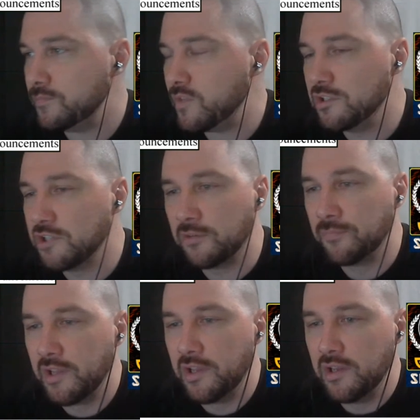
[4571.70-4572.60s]
So
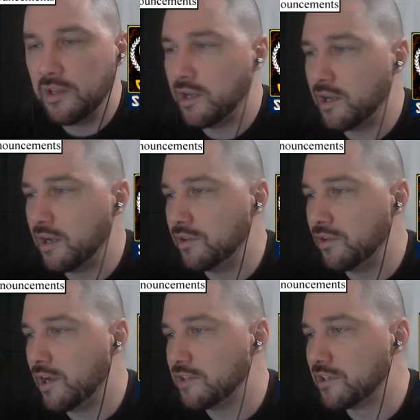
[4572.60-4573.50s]
you
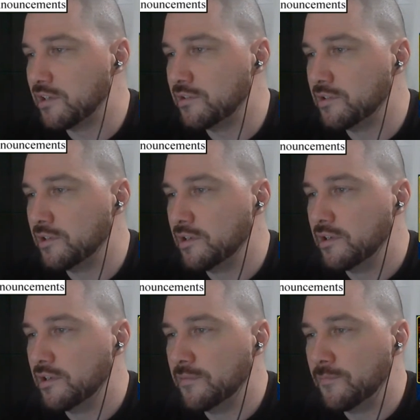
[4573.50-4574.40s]
guys can
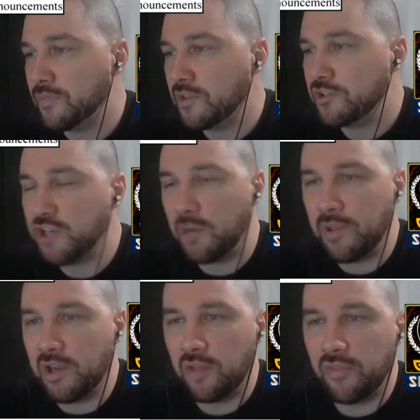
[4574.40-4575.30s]
jump
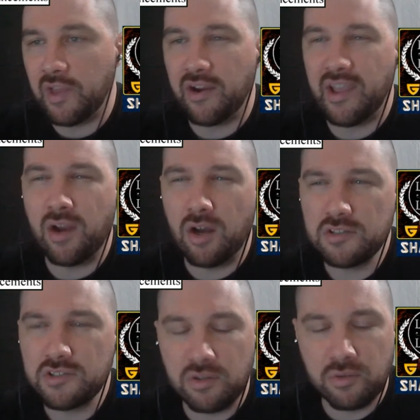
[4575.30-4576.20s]
in on there, and
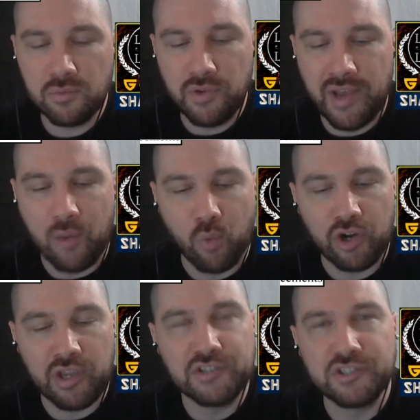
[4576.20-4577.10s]
also
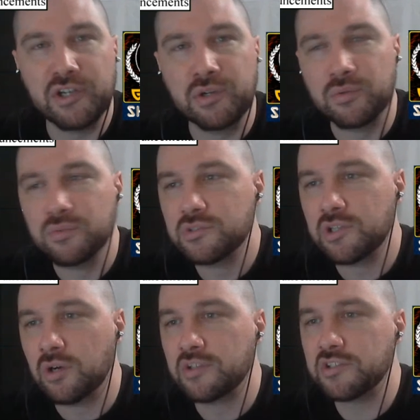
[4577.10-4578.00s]
networking too.
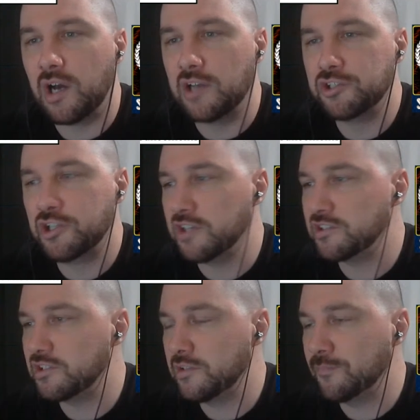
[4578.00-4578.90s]
So it's not
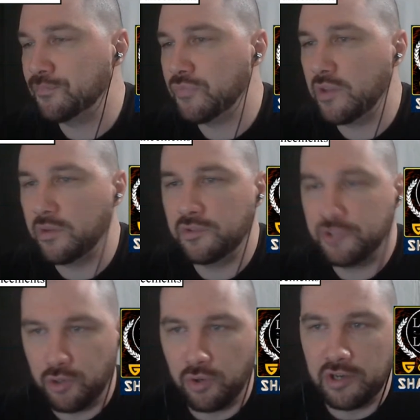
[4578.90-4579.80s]
just
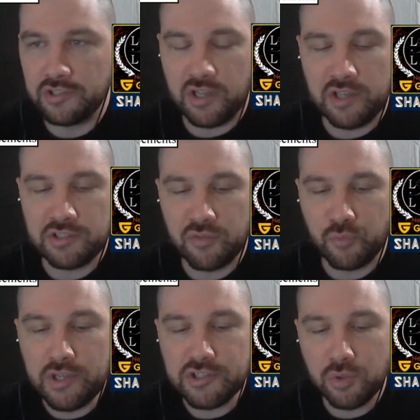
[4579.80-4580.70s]
sure, it's a
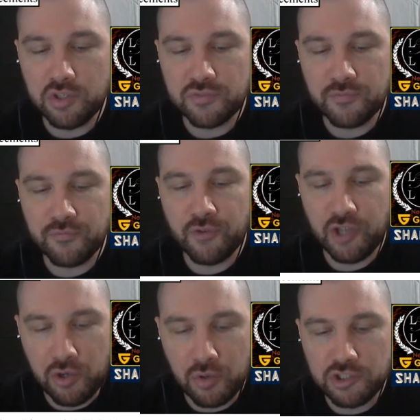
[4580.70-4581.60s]
resource for
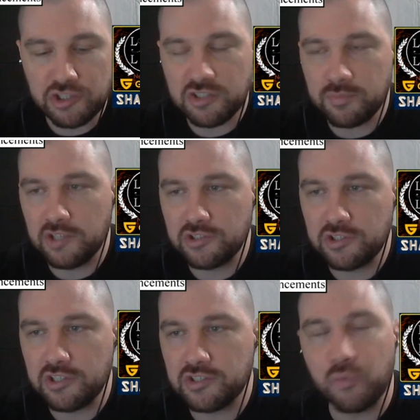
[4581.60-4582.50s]
you just as much as
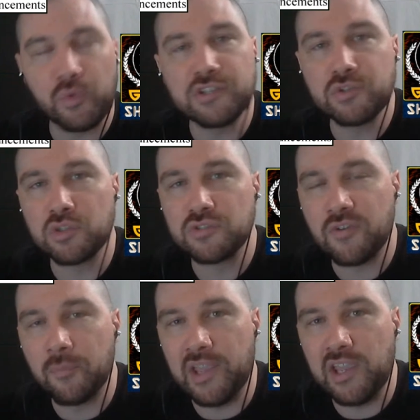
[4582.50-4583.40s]
it's a resource
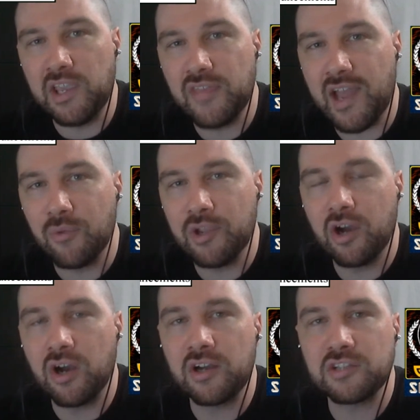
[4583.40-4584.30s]
for me in that
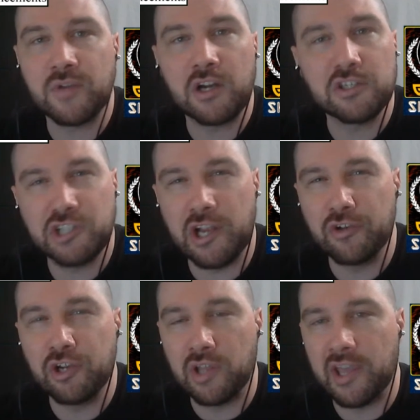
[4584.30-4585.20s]
regard, as far as sharing
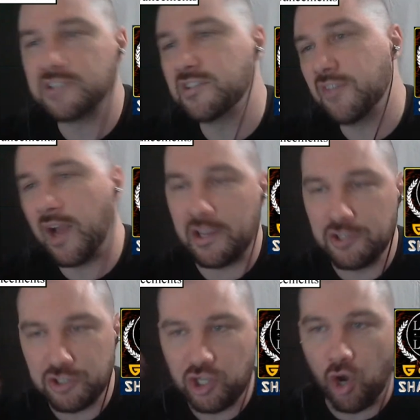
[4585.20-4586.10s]
your links, and then I can
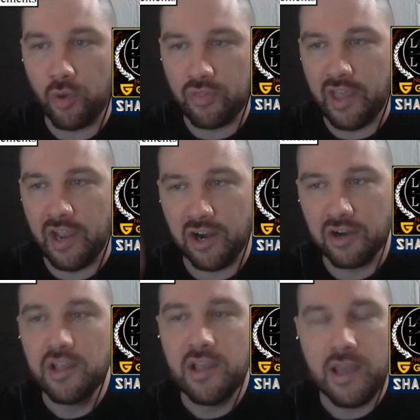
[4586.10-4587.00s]
just go in there
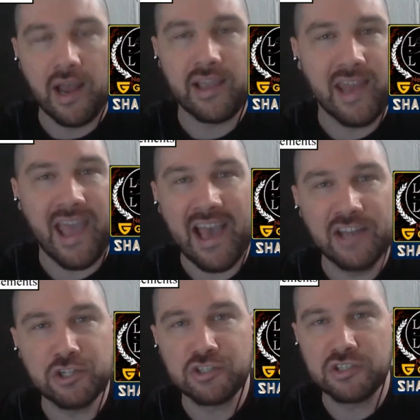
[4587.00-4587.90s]
and I can
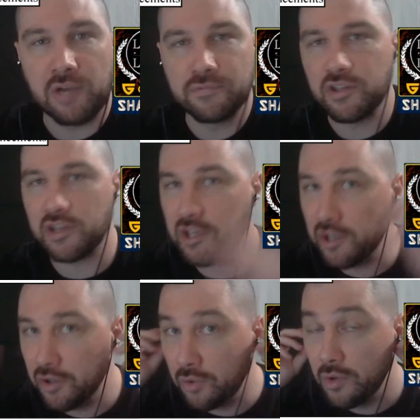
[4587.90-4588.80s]
add your stuff to the
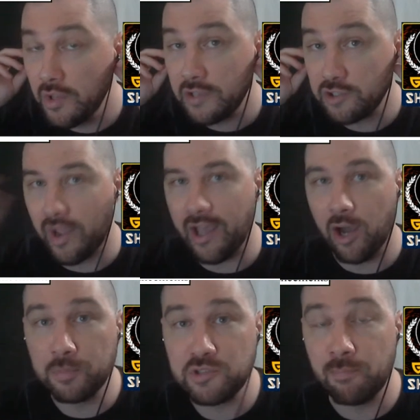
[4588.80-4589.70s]
queue. So it
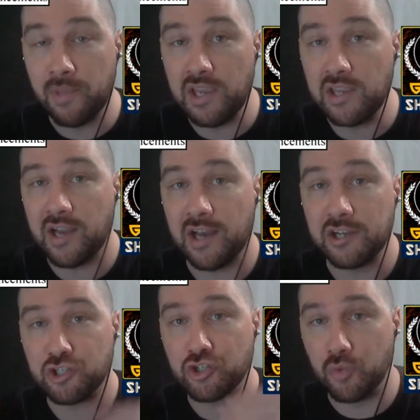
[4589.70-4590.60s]
helps me kind of
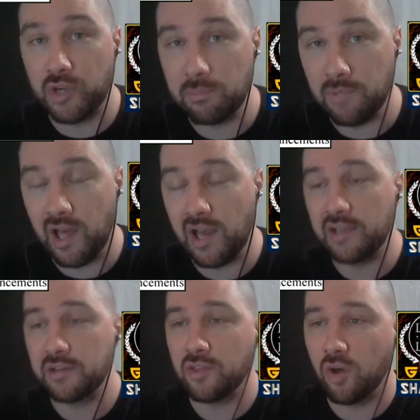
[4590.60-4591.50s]

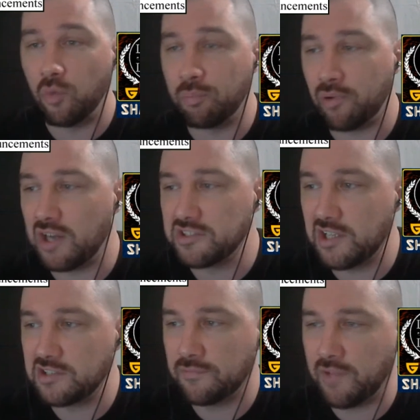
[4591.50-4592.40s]
streamline the whole
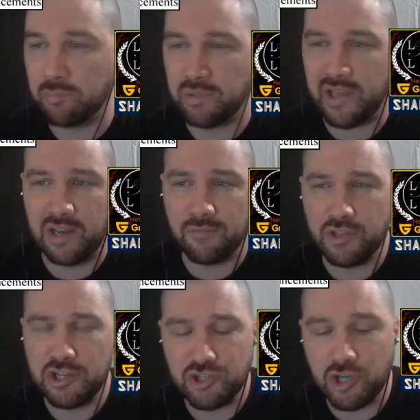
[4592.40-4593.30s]
process of like planning for
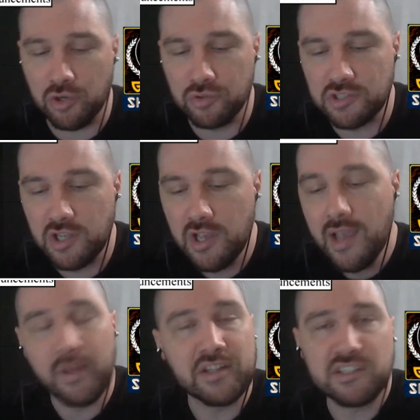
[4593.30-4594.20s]
these shows.
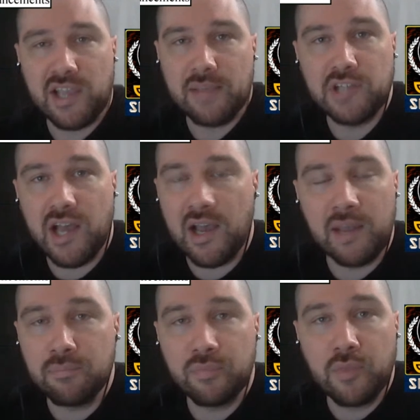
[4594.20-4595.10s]
But at the same
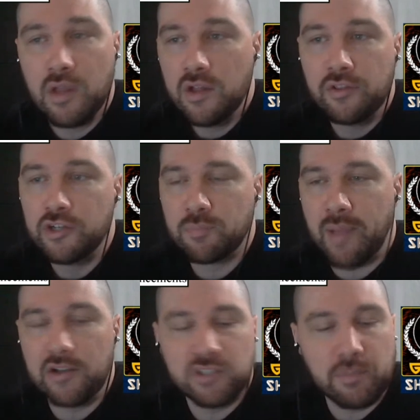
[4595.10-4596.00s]
time, there's
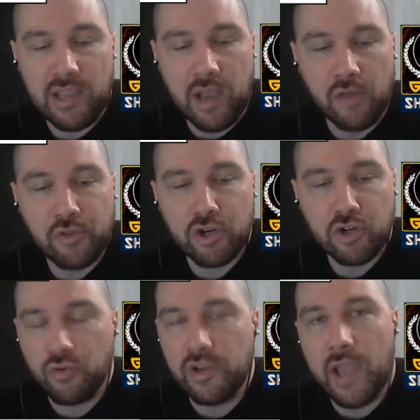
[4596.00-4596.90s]
bound to be other
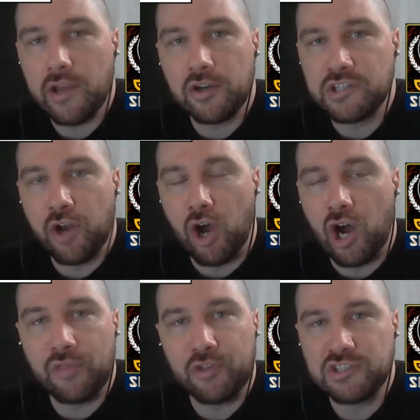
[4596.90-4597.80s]
creators and
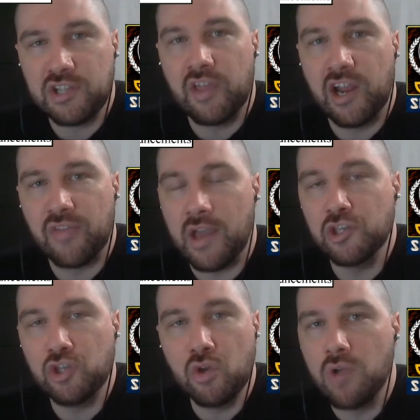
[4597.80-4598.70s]
authors in there that
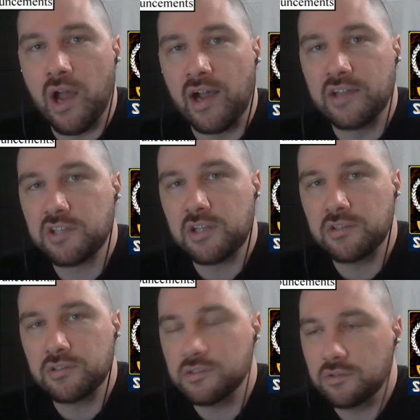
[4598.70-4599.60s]
you guys can,